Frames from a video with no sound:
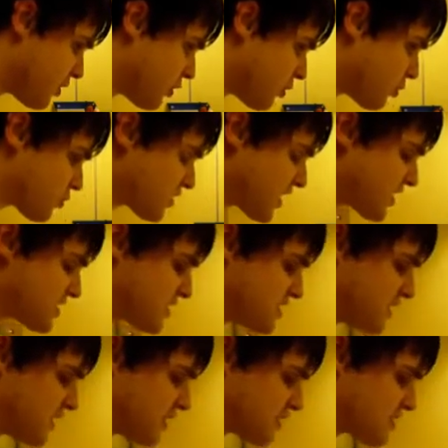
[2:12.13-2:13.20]

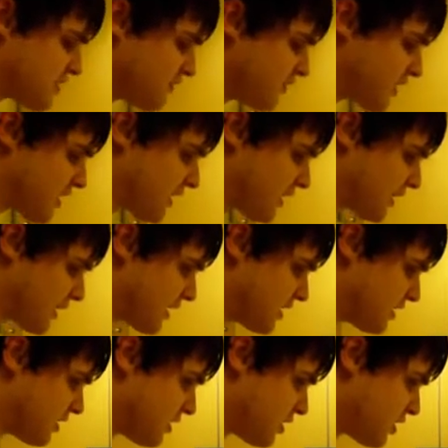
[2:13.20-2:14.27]
Audacity or something like that.
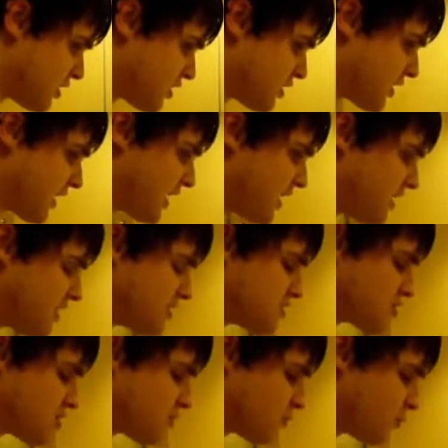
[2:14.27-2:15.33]

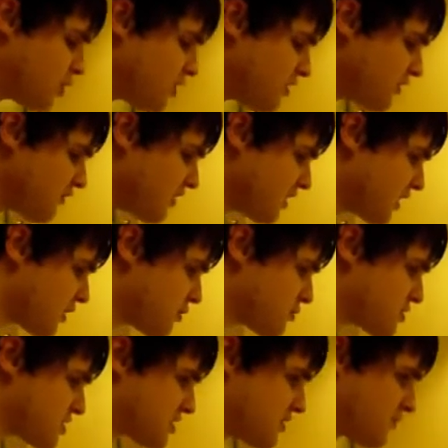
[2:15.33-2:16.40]
And one of the
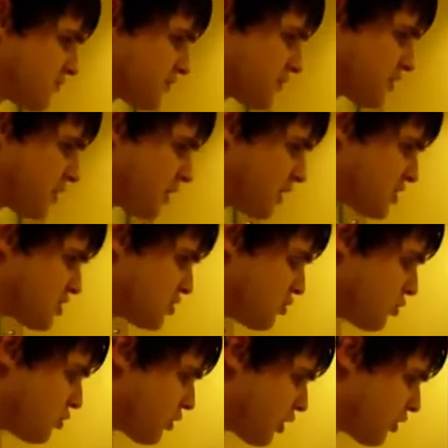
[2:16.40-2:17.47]
videos that I
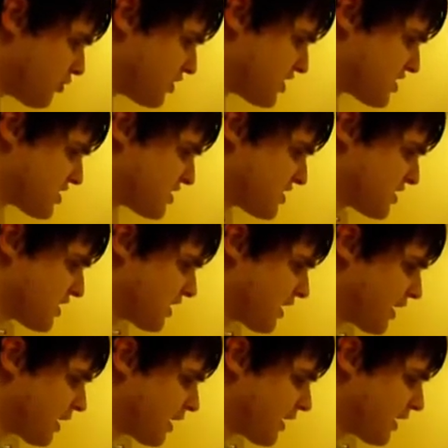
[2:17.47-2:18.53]
saw on this
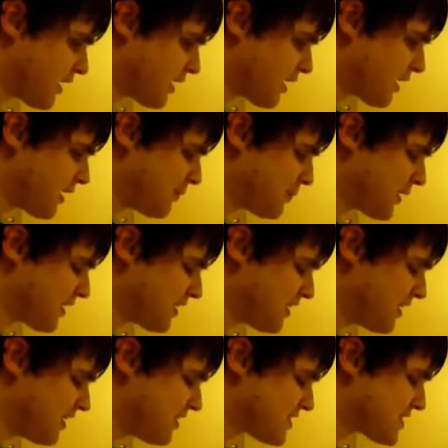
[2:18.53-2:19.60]
8-bit
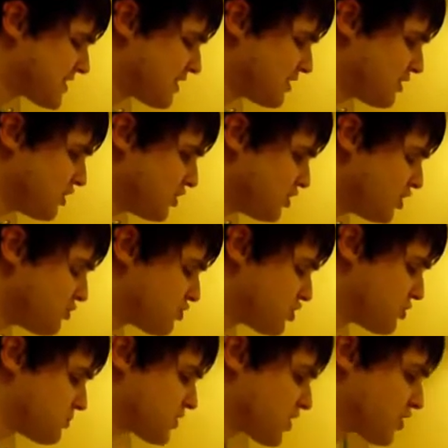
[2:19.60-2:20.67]
keys
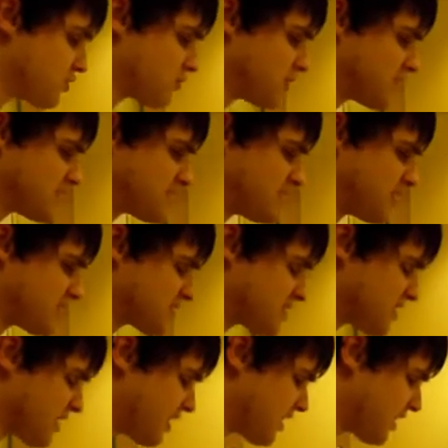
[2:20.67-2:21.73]
YouTube channel is
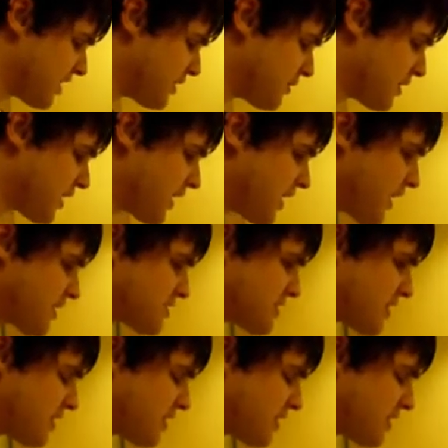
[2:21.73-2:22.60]
that he had